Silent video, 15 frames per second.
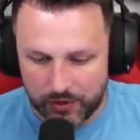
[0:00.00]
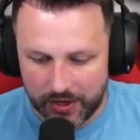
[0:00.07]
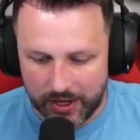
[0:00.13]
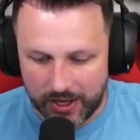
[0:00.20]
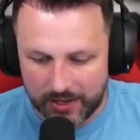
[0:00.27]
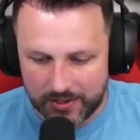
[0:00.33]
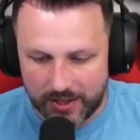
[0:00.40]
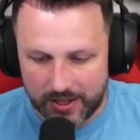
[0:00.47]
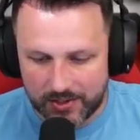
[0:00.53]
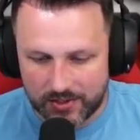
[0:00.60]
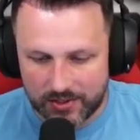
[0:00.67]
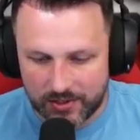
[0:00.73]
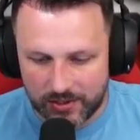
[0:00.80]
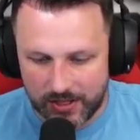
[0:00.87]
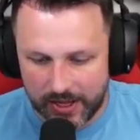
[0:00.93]
And that's
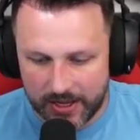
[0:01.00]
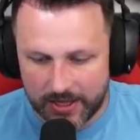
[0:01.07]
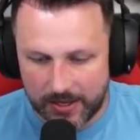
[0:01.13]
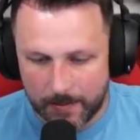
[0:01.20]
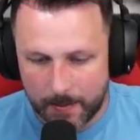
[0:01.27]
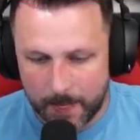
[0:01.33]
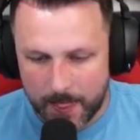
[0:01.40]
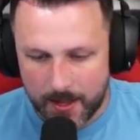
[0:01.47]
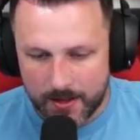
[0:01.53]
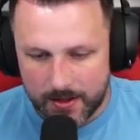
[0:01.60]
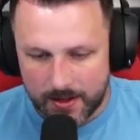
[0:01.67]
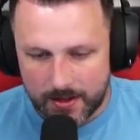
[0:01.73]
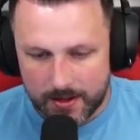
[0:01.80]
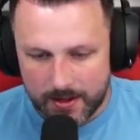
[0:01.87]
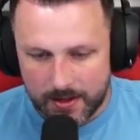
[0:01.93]
still like
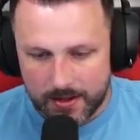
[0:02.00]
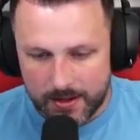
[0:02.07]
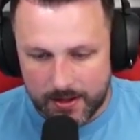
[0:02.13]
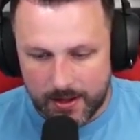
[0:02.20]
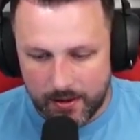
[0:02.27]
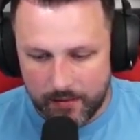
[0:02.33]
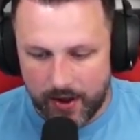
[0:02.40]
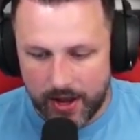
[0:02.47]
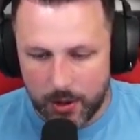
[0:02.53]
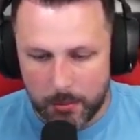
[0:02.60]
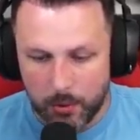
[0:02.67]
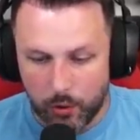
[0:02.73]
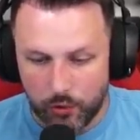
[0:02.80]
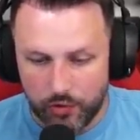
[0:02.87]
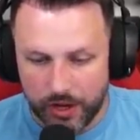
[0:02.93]
a
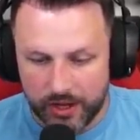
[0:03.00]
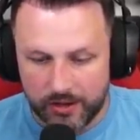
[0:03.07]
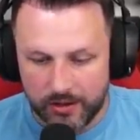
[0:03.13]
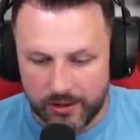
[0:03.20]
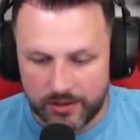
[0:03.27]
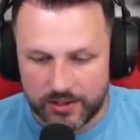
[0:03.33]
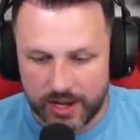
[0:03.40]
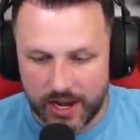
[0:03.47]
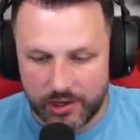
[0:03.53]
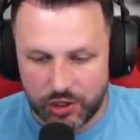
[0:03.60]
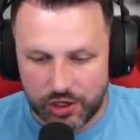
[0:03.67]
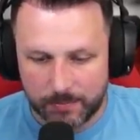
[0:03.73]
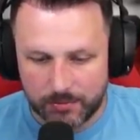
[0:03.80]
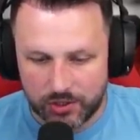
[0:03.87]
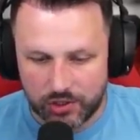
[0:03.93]
viable ring inside
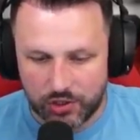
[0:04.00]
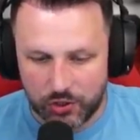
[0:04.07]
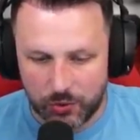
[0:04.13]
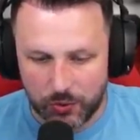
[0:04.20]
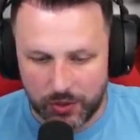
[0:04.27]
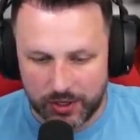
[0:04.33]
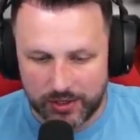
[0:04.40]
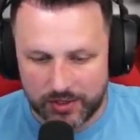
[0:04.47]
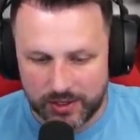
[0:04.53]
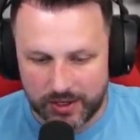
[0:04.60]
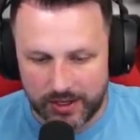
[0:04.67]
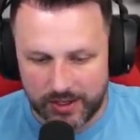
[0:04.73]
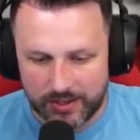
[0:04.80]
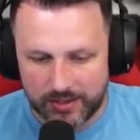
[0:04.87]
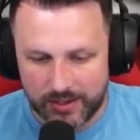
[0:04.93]
Chapter 2. And
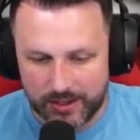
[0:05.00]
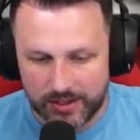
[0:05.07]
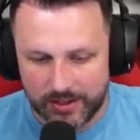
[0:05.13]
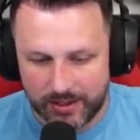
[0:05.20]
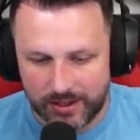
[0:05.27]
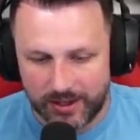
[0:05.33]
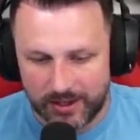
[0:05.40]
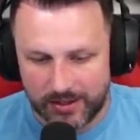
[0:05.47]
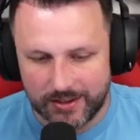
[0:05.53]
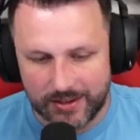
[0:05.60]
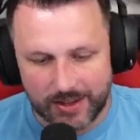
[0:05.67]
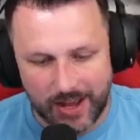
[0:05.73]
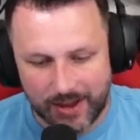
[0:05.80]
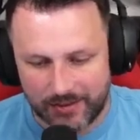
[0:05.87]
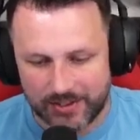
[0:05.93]

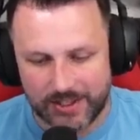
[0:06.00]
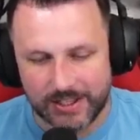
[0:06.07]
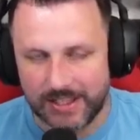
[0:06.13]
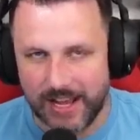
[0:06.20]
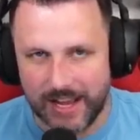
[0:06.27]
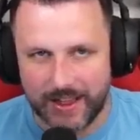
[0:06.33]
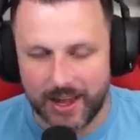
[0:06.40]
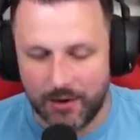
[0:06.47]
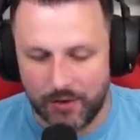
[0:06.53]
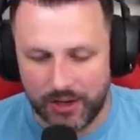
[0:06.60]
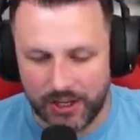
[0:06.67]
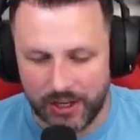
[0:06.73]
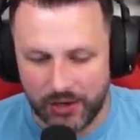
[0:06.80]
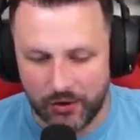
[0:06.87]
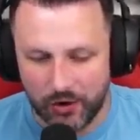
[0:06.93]
I still like that
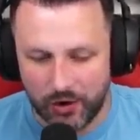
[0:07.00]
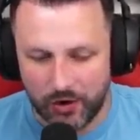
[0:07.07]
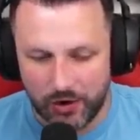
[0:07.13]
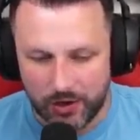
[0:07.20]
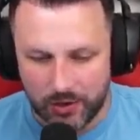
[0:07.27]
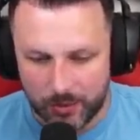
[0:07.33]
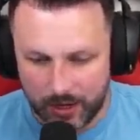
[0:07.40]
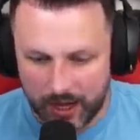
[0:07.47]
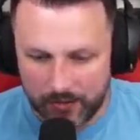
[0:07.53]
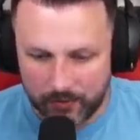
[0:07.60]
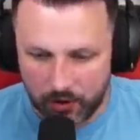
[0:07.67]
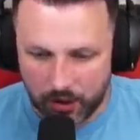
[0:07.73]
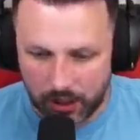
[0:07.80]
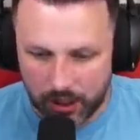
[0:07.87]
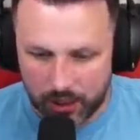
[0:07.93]
ring, you know. When I haven't
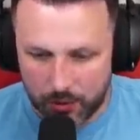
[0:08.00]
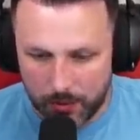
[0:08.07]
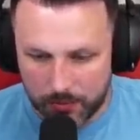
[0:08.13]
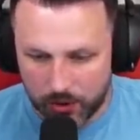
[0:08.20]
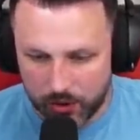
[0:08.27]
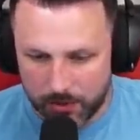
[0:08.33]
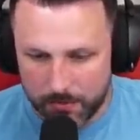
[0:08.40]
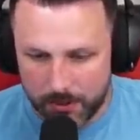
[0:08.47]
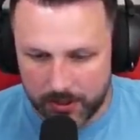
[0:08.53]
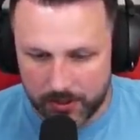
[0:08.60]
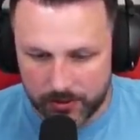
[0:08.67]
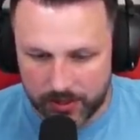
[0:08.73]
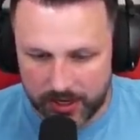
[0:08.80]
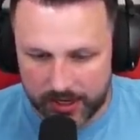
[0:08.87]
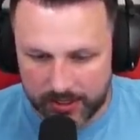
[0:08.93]
got it equipped on the
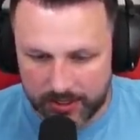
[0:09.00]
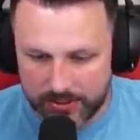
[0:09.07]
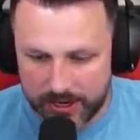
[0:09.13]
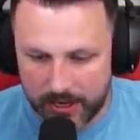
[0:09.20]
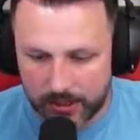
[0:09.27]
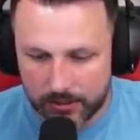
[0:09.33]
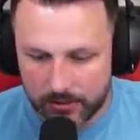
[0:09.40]
builds, I can tell.